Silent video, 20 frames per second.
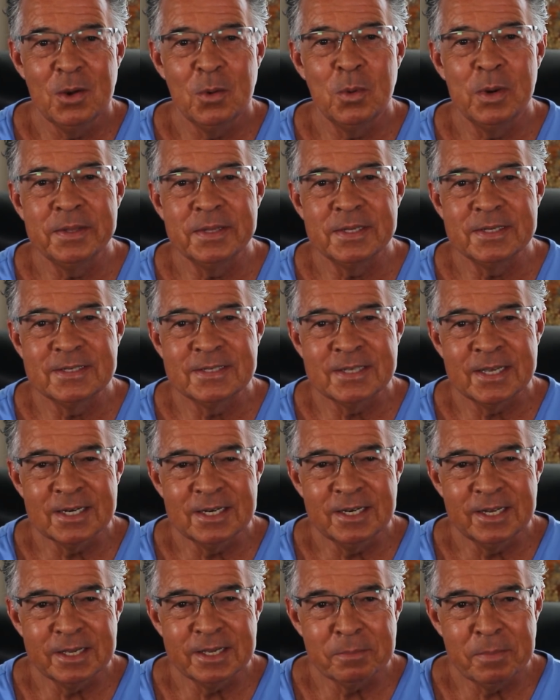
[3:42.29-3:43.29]
When the
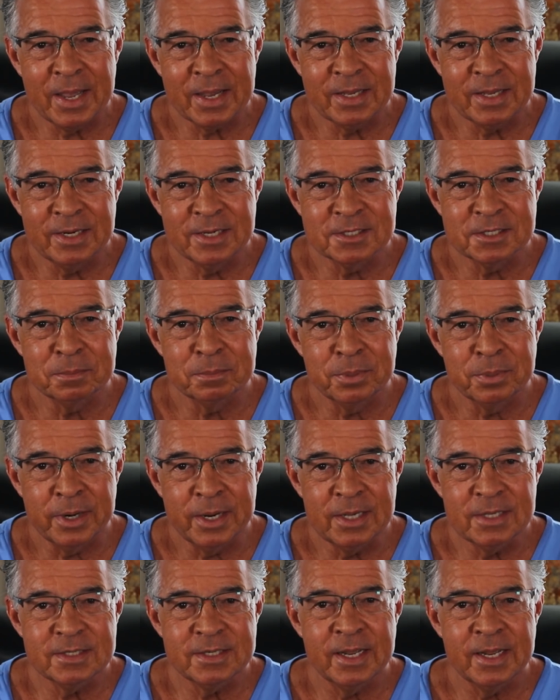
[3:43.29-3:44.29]
signaling mechanism
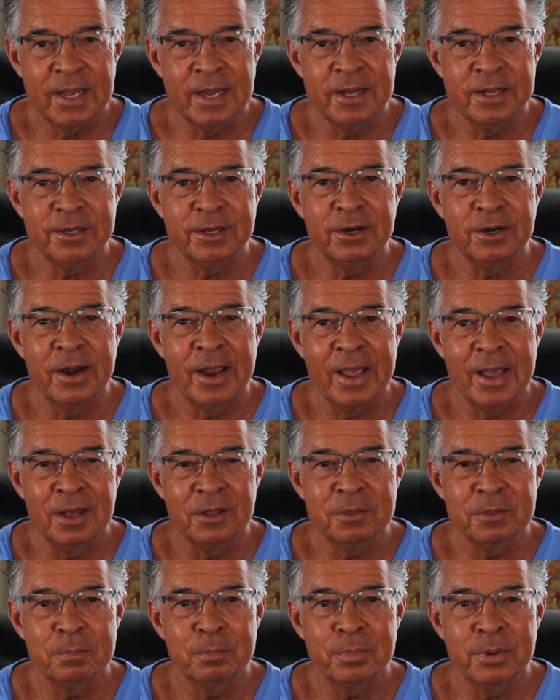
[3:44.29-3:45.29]
breaks down, your
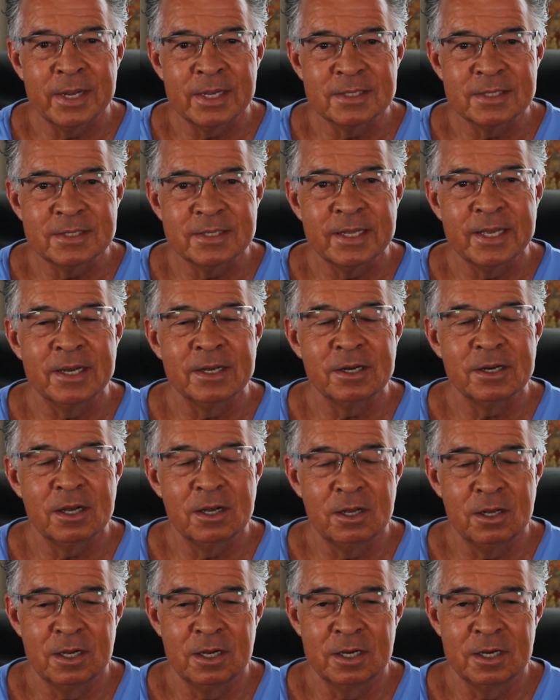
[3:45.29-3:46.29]
health breaks down
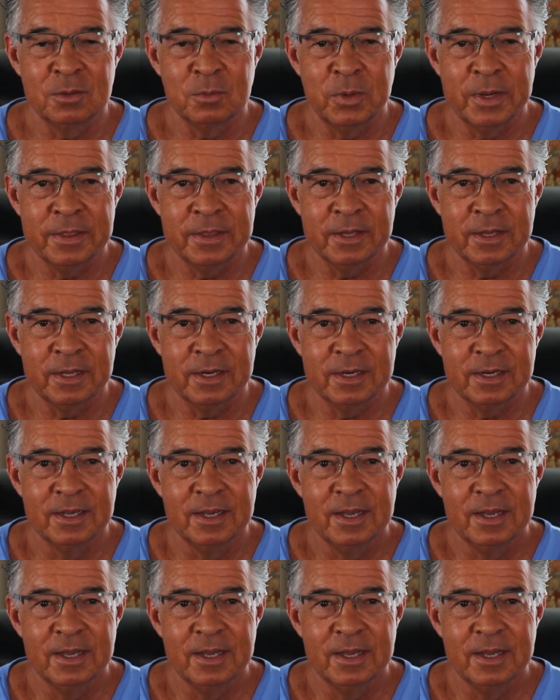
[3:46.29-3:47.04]
along with it.